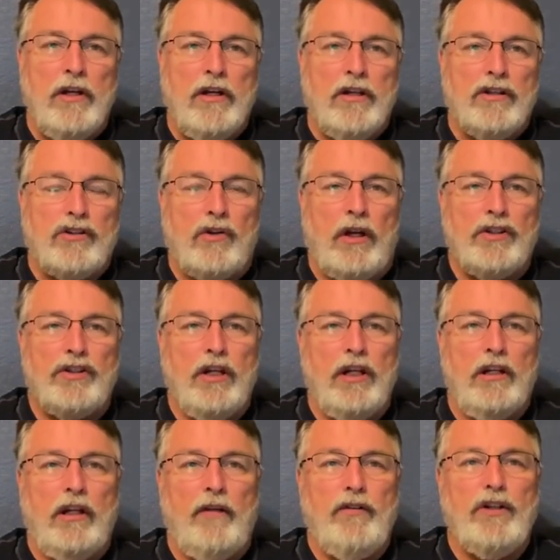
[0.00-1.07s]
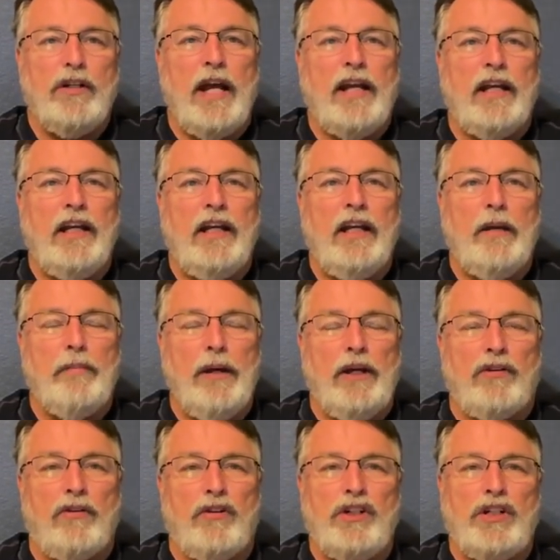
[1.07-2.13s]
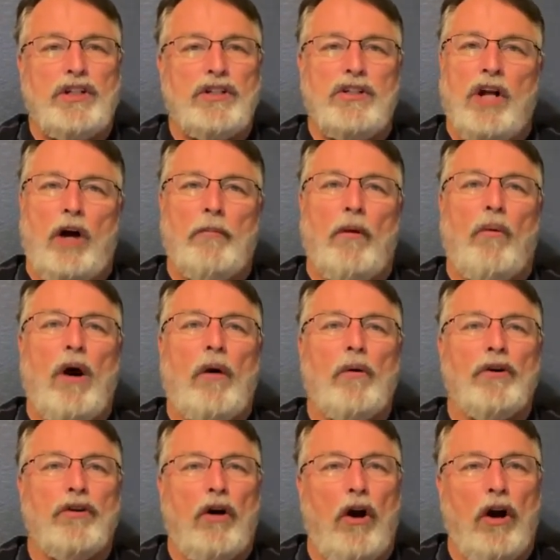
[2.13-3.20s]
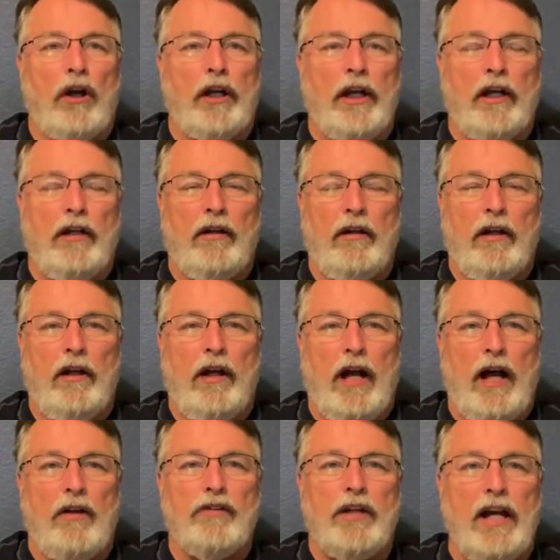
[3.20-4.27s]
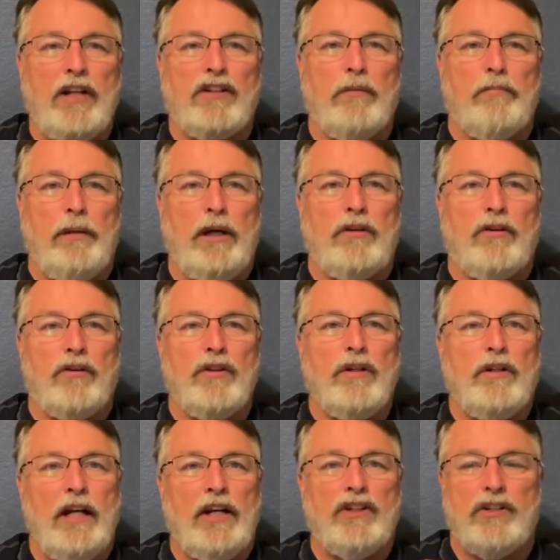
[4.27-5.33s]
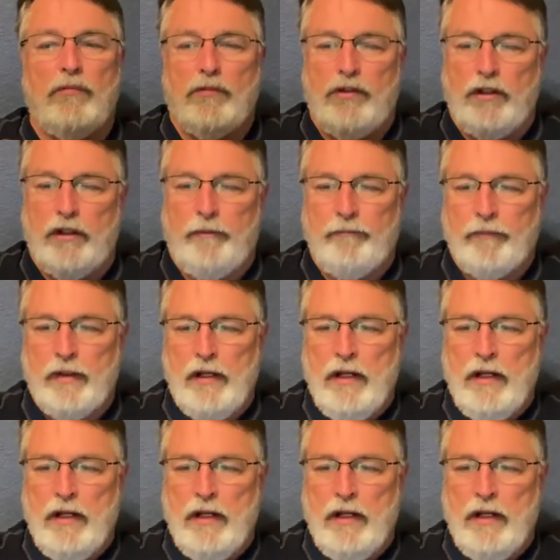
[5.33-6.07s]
So I said, have you taken any pictures? He says, no, but while we're talking, I'll take some pictures and text them to you.